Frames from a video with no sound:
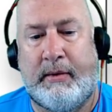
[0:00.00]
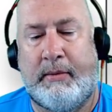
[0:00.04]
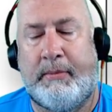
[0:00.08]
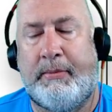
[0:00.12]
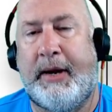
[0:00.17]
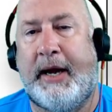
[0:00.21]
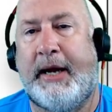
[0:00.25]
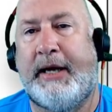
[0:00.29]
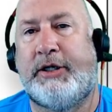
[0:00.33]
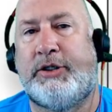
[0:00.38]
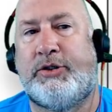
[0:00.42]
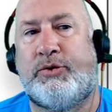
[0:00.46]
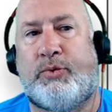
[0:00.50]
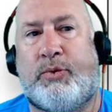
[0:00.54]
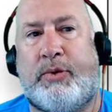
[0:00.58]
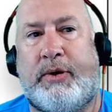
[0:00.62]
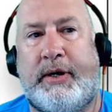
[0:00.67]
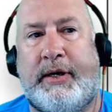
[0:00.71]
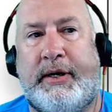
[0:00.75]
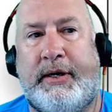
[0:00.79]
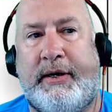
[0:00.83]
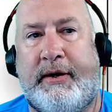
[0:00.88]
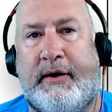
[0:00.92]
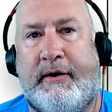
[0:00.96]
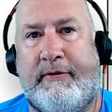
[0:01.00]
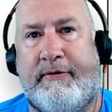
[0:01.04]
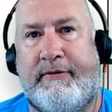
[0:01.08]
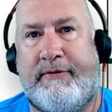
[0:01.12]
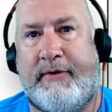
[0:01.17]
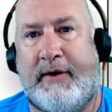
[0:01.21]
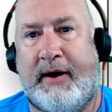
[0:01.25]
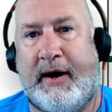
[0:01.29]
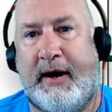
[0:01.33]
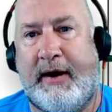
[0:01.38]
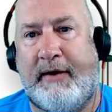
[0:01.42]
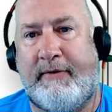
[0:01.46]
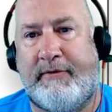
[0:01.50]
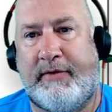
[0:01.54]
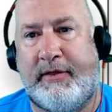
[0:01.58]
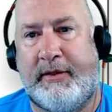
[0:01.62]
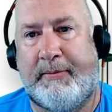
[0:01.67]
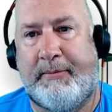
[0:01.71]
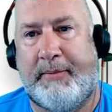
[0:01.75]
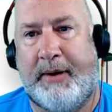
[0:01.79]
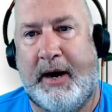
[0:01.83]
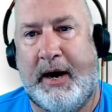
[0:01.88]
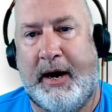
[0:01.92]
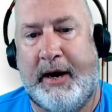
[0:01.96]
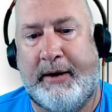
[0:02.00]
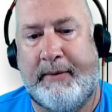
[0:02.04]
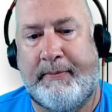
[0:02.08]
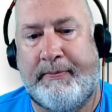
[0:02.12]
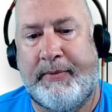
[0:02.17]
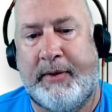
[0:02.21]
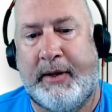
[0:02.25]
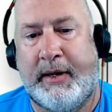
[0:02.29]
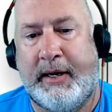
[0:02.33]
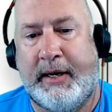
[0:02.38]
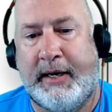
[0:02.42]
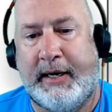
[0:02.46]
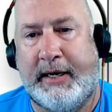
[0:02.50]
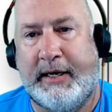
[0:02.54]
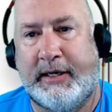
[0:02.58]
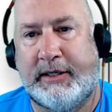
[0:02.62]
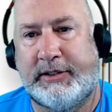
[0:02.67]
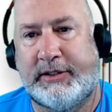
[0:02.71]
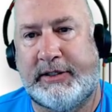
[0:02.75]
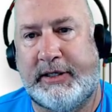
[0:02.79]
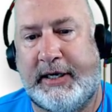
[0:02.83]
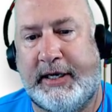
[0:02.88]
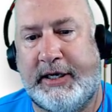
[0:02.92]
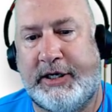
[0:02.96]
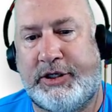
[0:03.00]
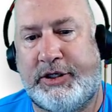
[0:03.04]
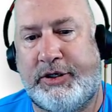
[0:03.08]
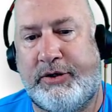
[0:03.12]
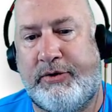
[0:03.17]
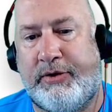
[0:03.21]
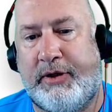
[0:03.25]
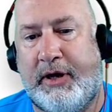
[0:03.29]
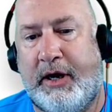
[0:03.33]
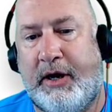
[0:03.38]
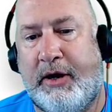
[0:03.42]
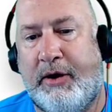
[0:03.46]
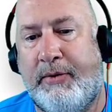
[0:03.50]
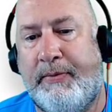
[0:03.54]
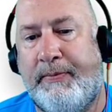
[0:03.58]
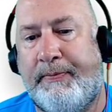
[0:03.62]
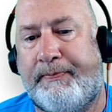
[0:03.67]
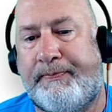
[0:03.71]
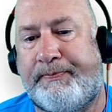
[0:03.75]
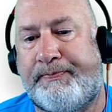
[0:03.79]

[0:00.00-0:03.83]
page 1 of 5 in the bottom. Here's the issue though.